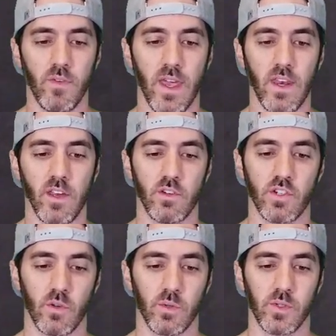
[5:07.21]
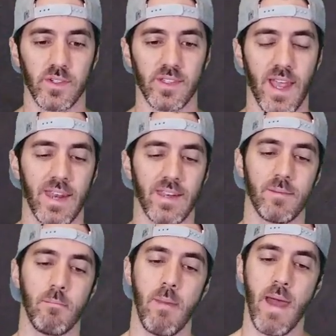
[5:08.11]
getting your shoulders at its
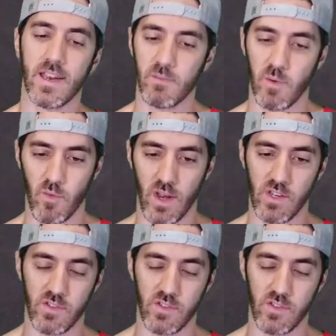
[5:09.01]
maximum range